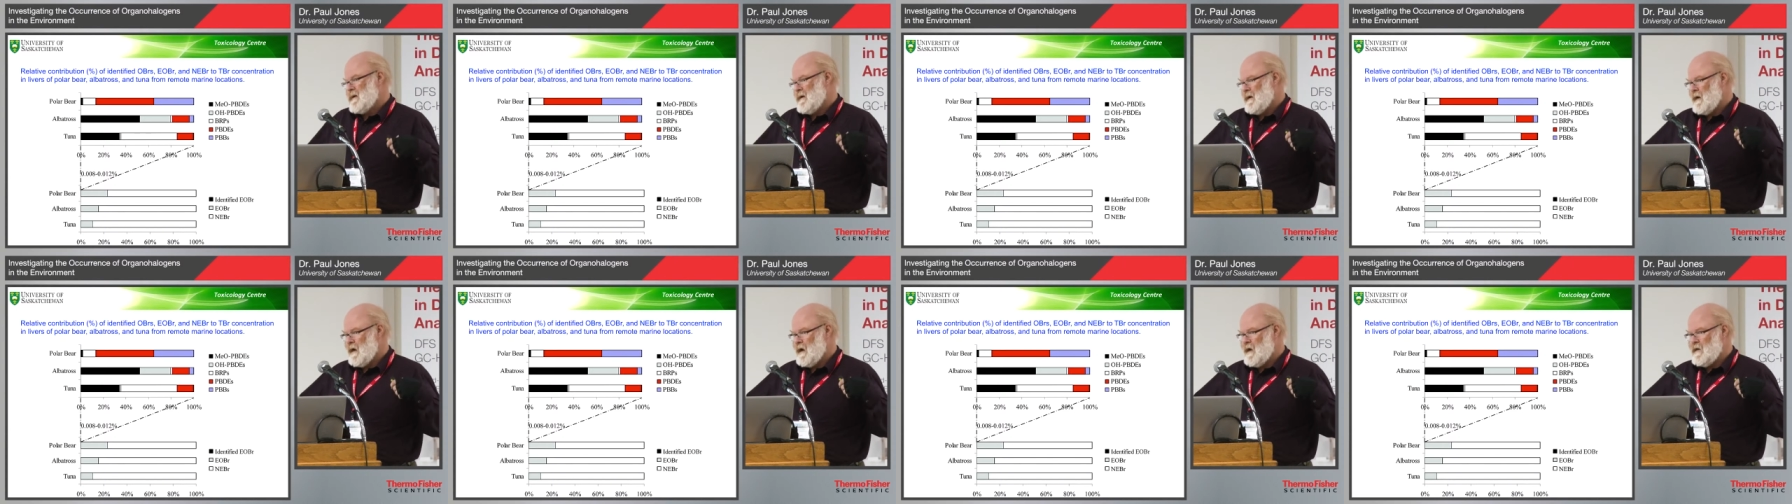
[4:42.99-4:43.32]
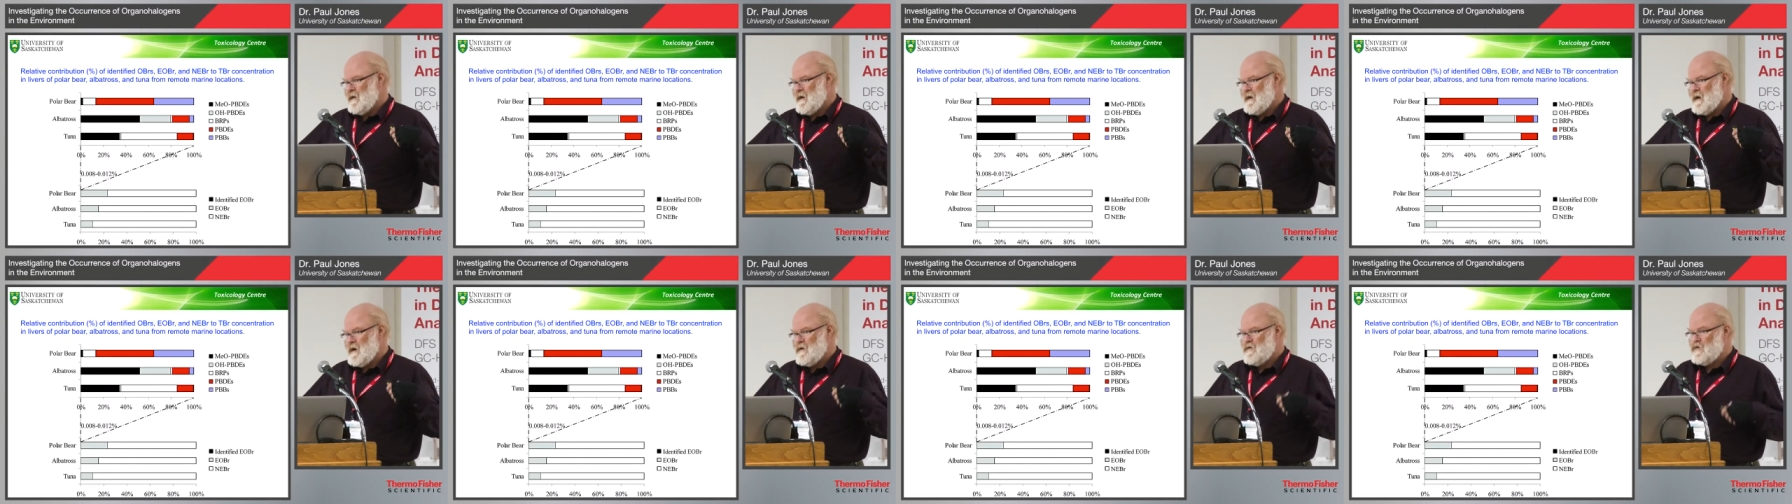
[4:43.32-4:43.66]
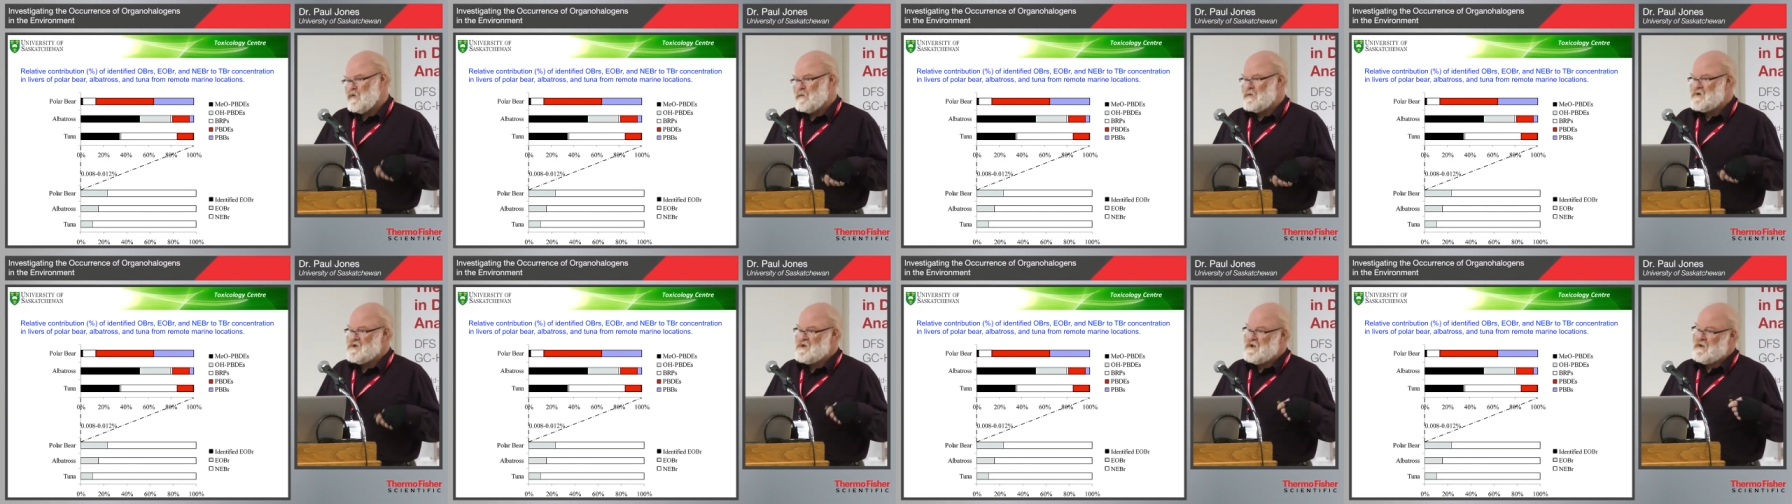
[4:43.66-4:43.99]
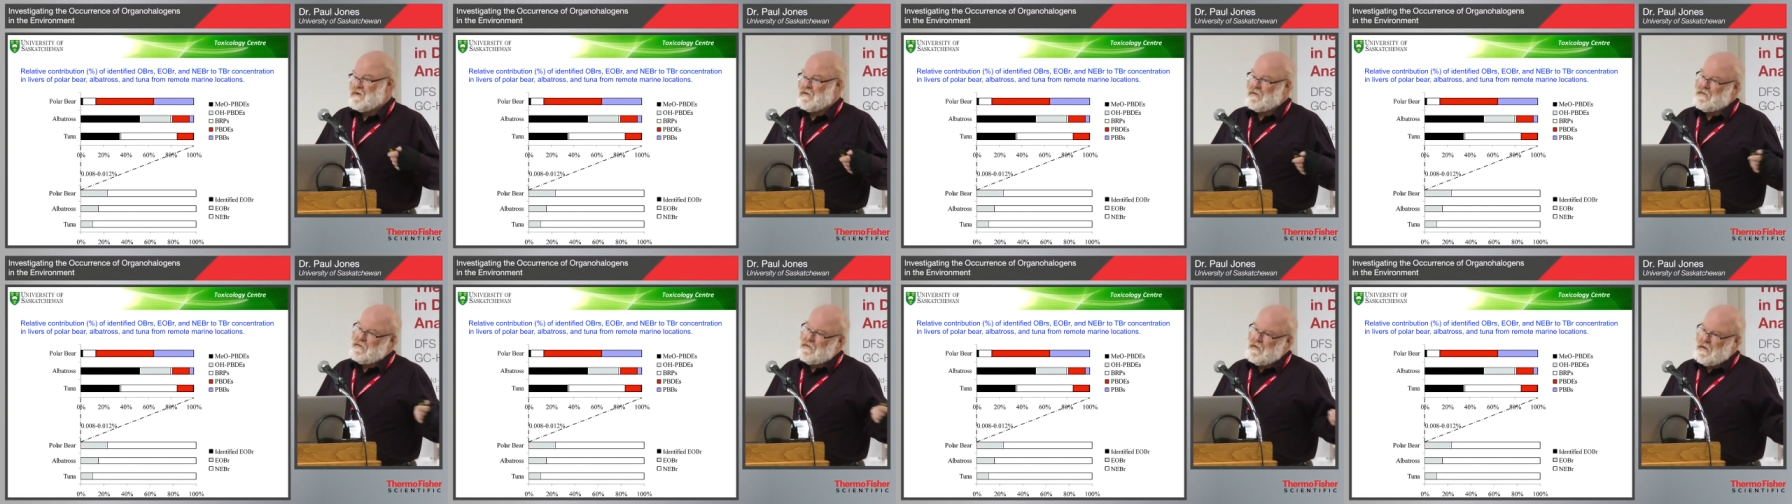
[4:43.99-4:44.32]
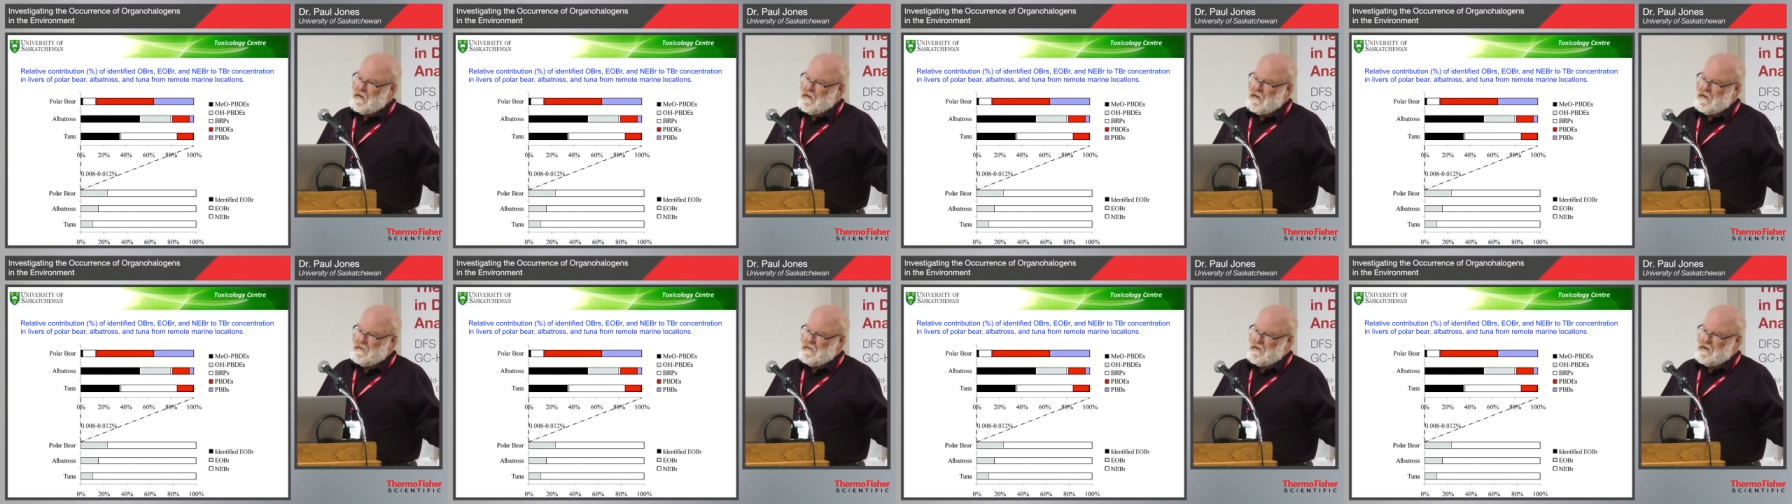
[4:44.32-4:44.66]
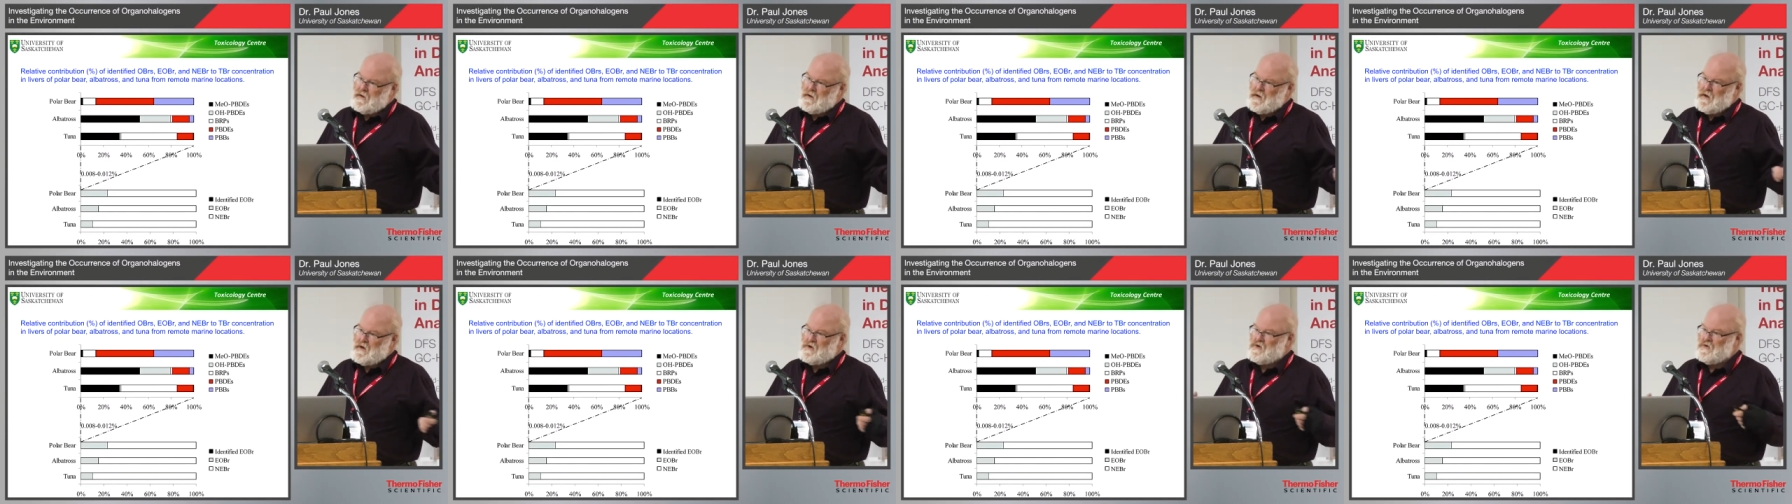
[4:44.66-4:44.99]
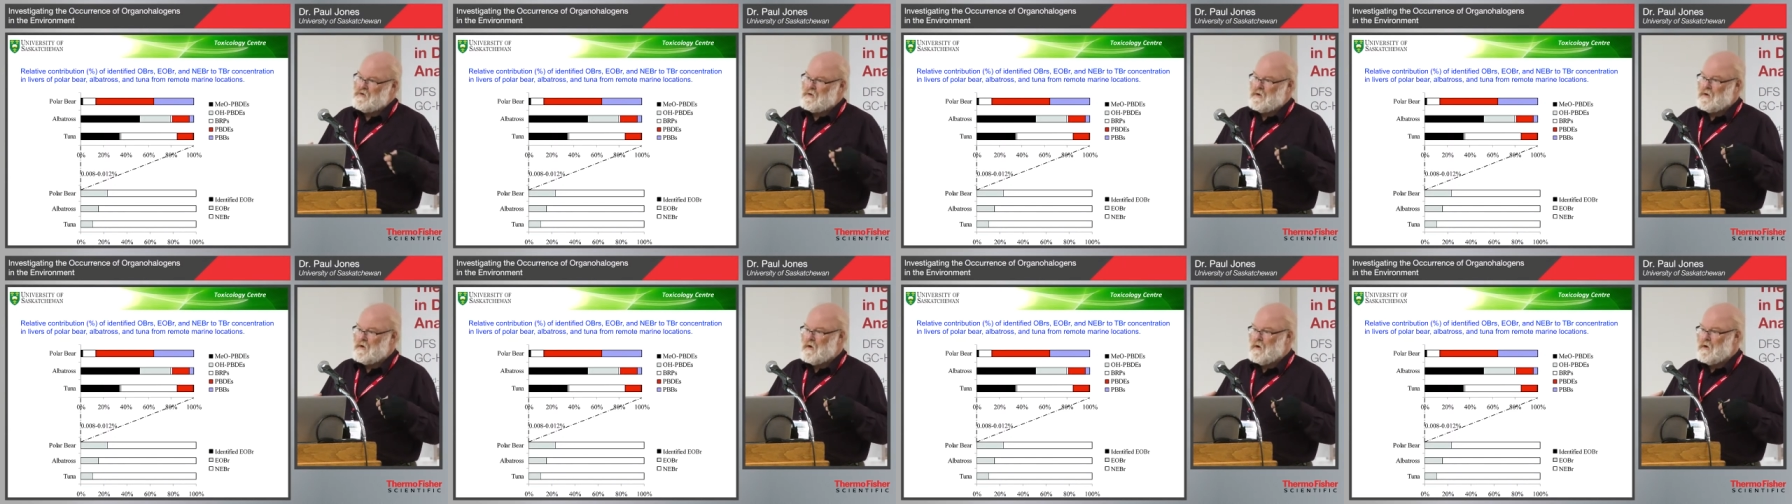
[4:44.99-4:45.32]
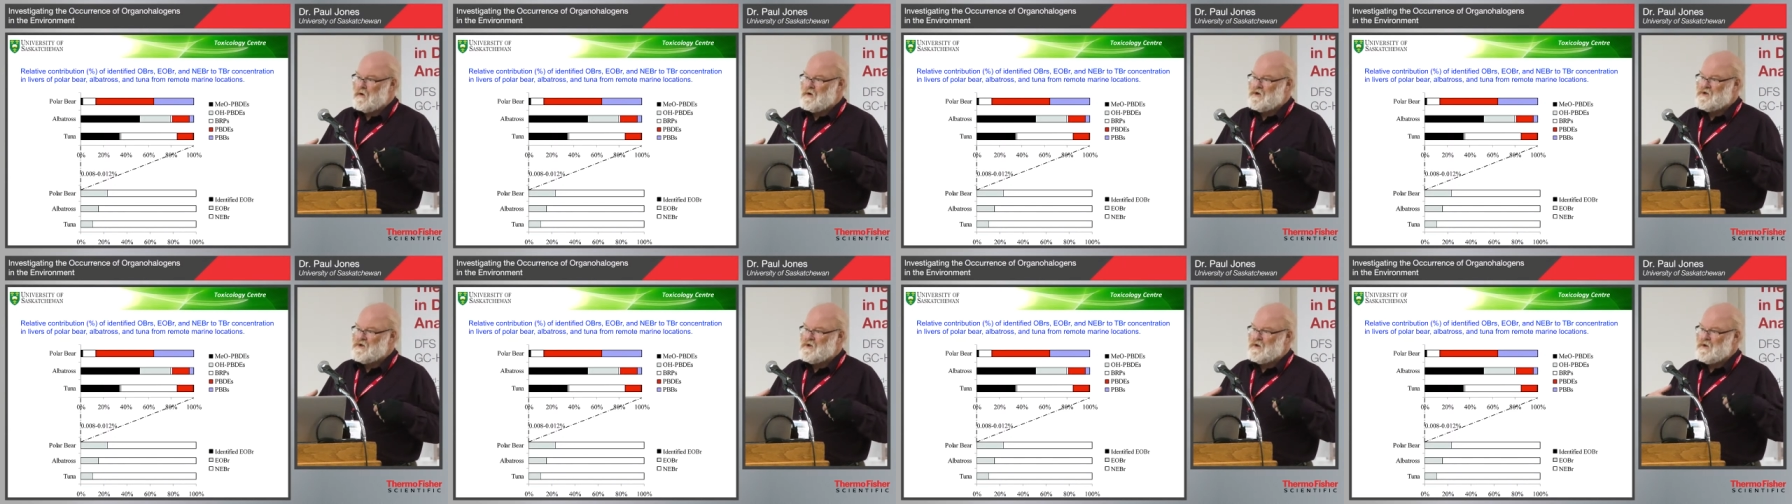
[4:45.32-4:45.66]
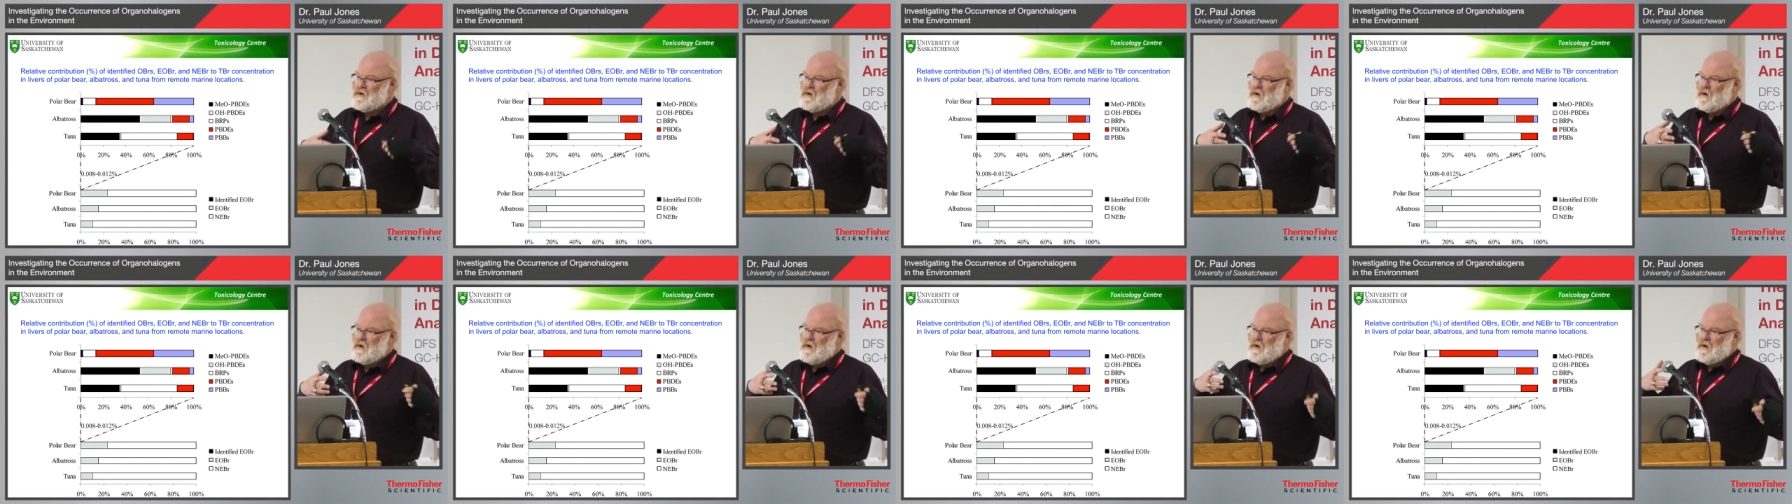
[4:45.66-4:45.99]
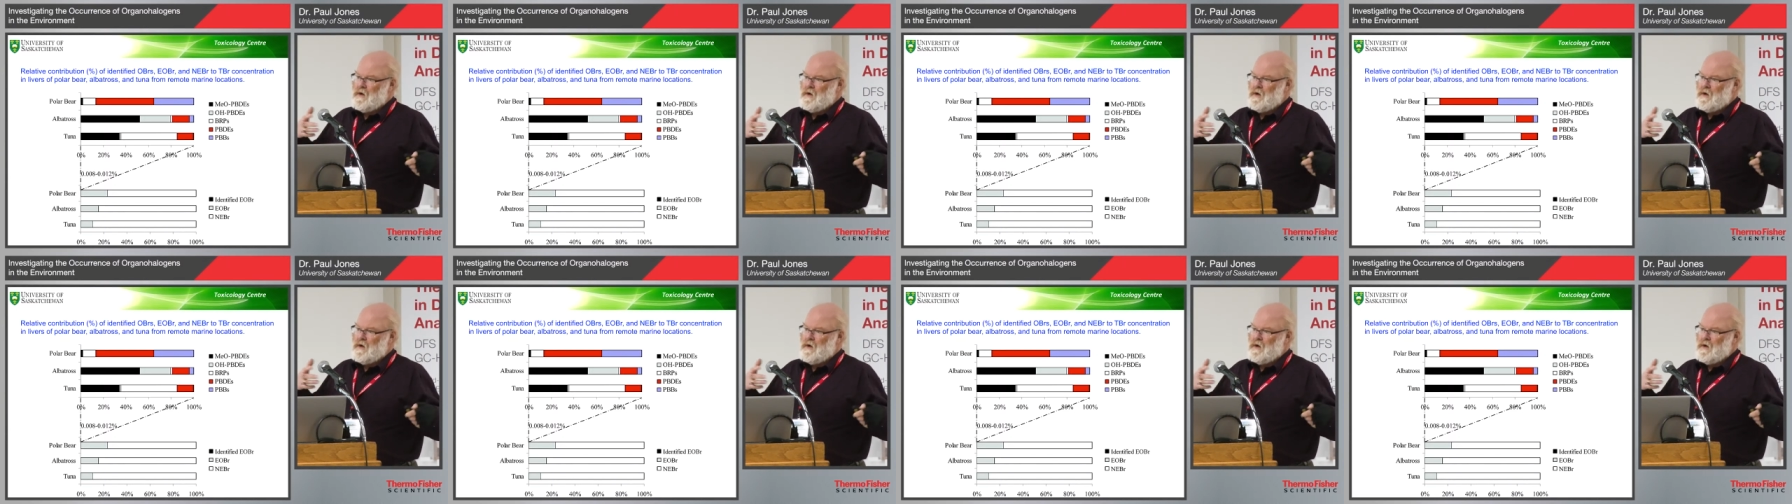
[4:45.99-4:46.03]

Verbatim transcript: Are they anthropogenic? Are they natural in origin?